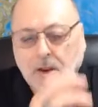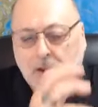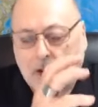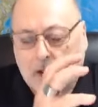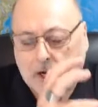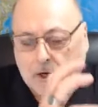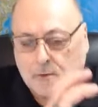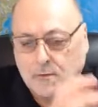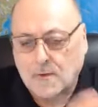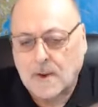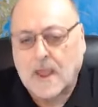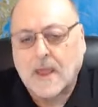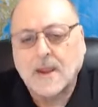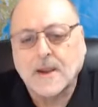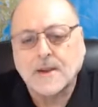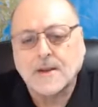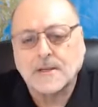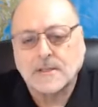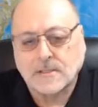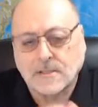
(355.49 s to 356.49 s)
Uh,
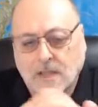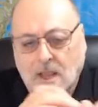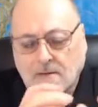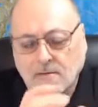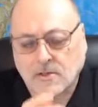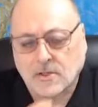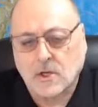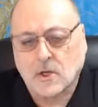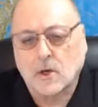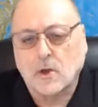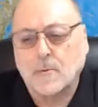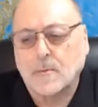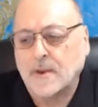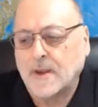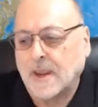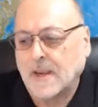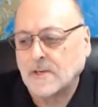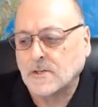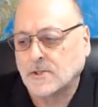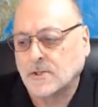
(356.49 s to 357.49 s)
created us, gave us
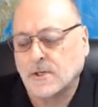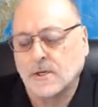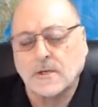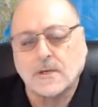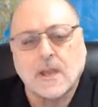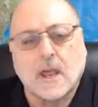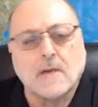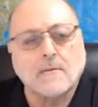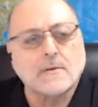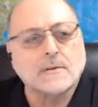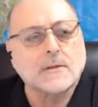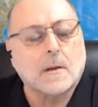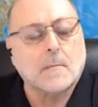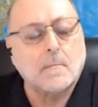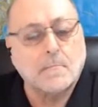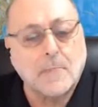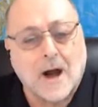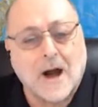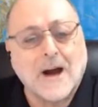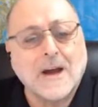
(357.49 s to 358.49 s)
illumination, gave us a
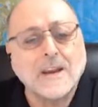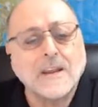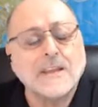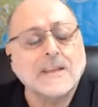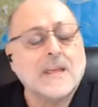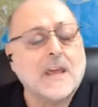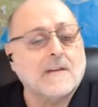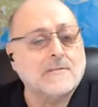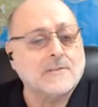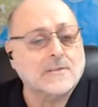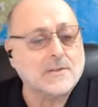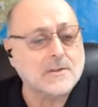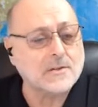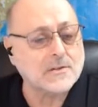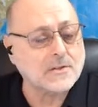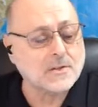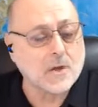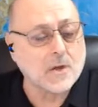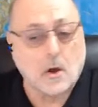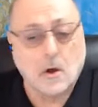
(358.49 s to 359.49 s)
body, gave us a
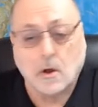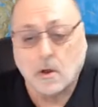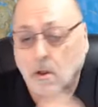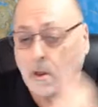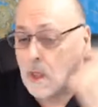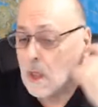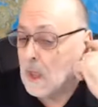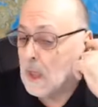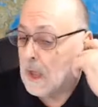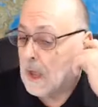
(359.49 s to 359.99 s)
soul.